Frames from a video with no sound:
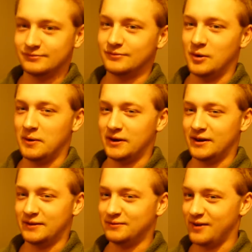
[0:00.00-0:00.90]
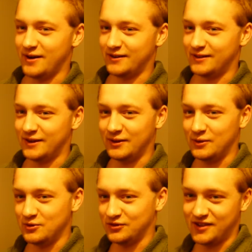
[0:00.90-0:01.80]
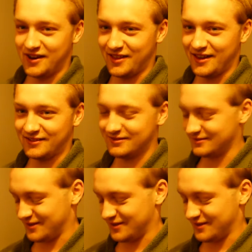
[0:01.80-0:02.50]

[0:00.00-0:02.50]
Don't make any fucking conclusions out of that.